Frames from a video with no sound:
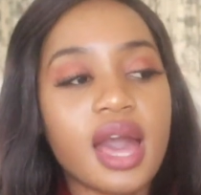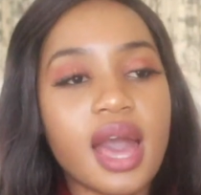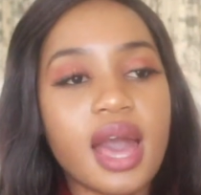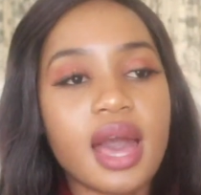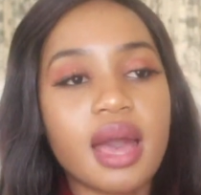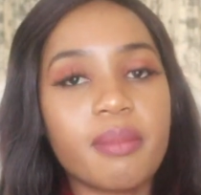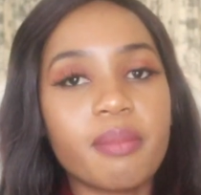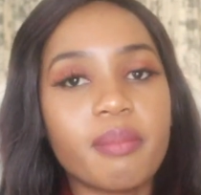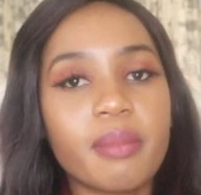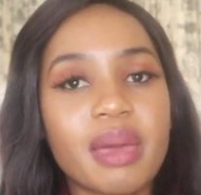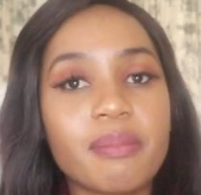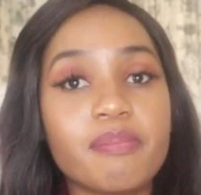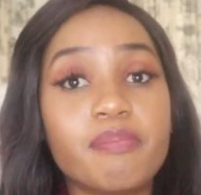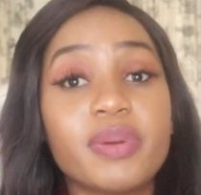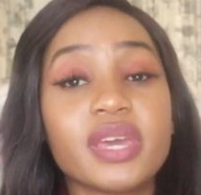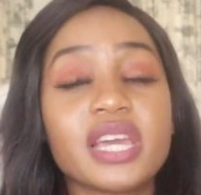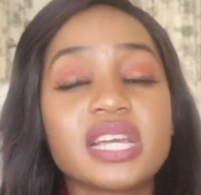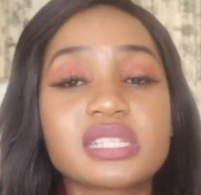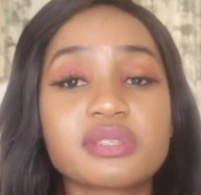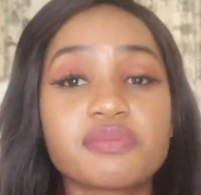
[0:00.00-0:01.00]
um, my
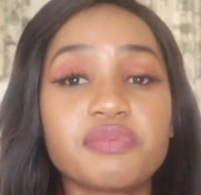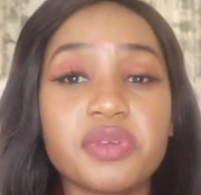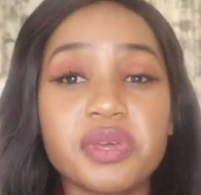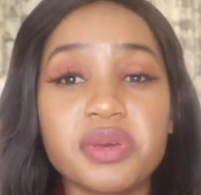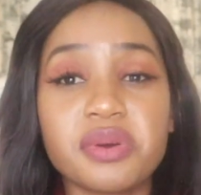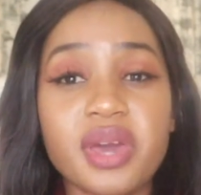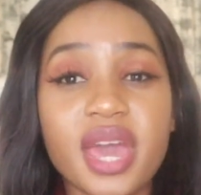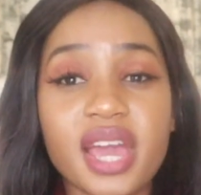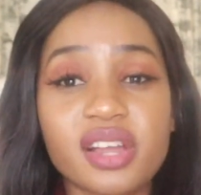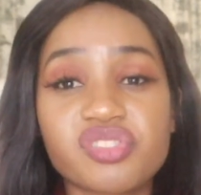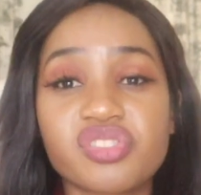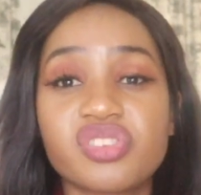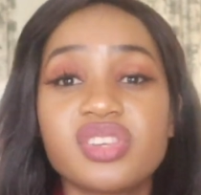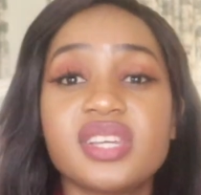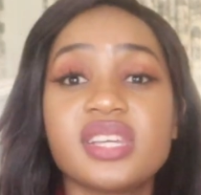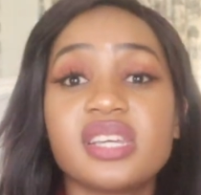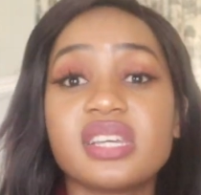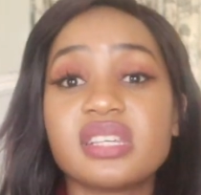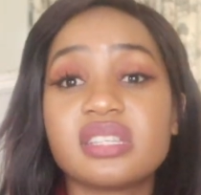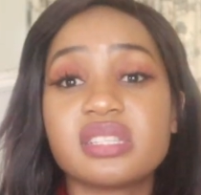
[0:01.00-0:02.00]
biggest fear
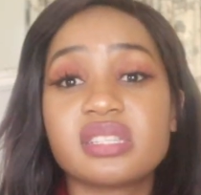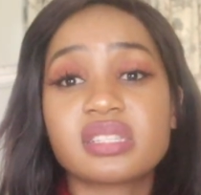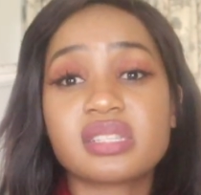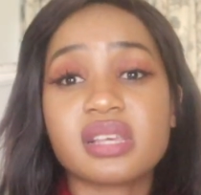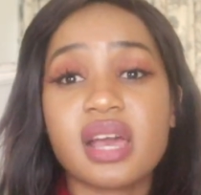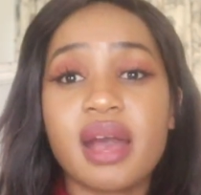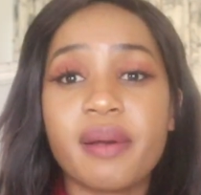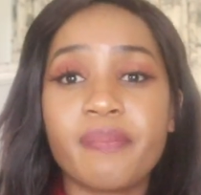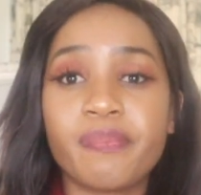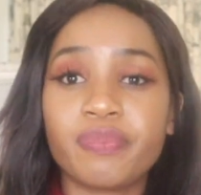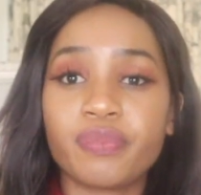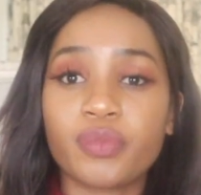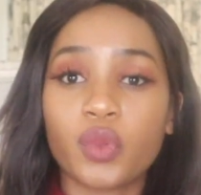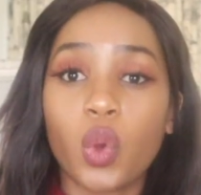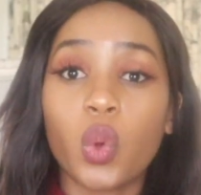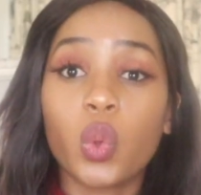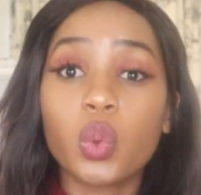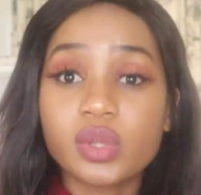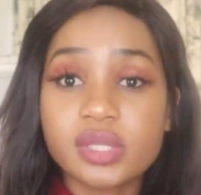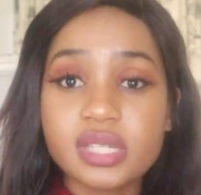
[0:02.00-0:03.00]
actually is um,
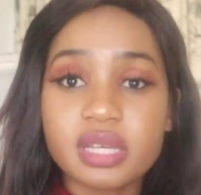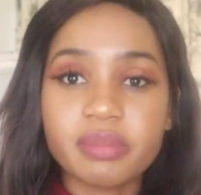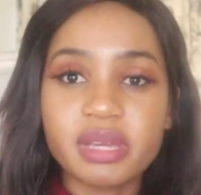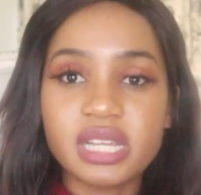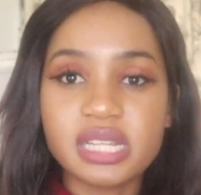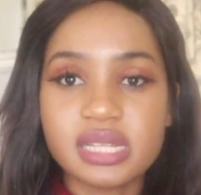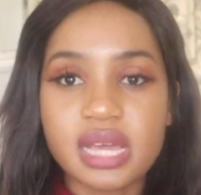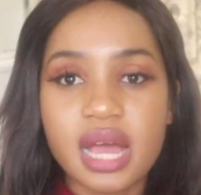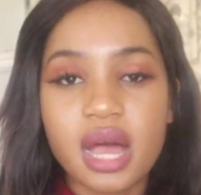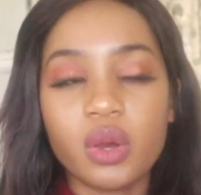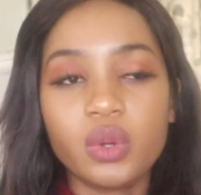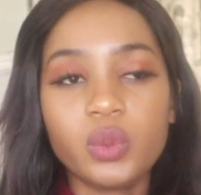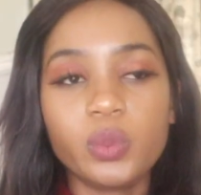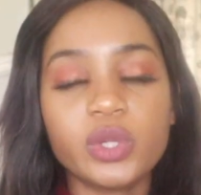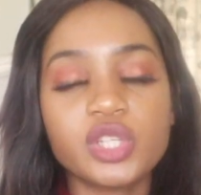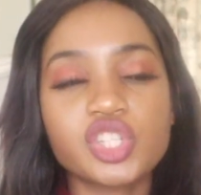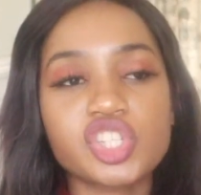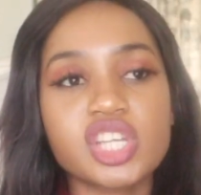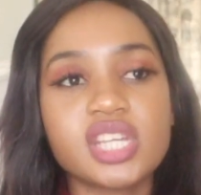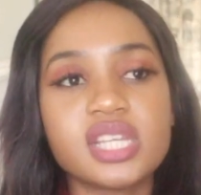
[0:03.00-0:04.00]
holding me down,
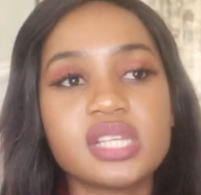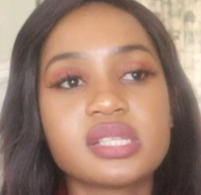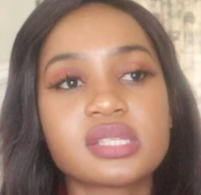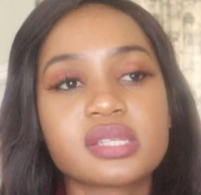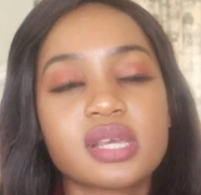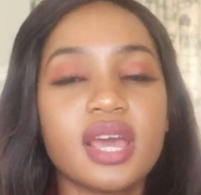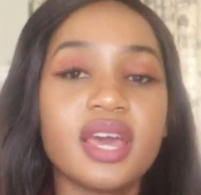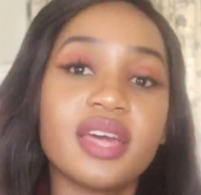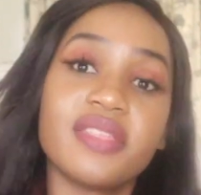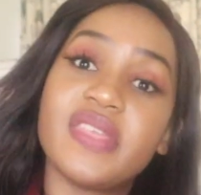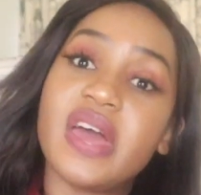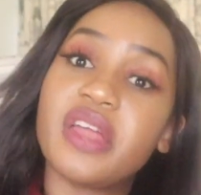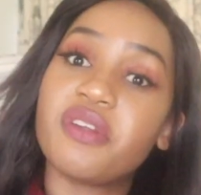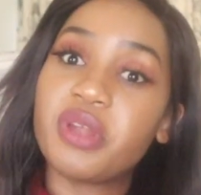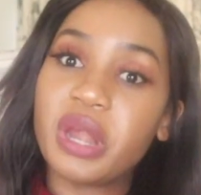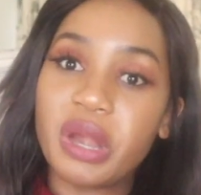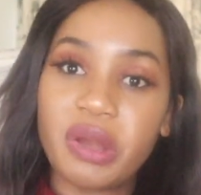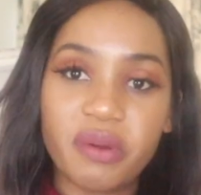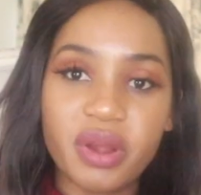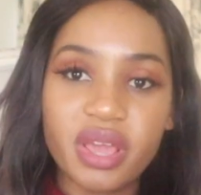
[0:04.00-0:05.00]
which is that
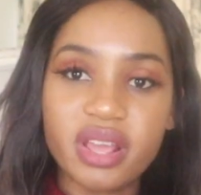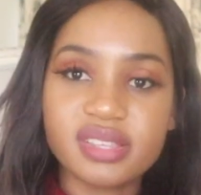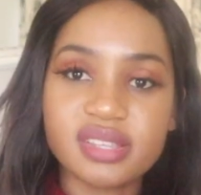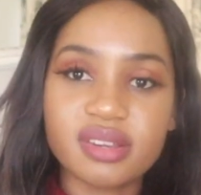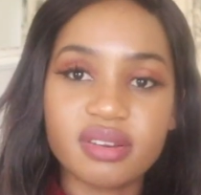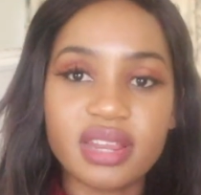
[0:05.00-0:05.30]
regret.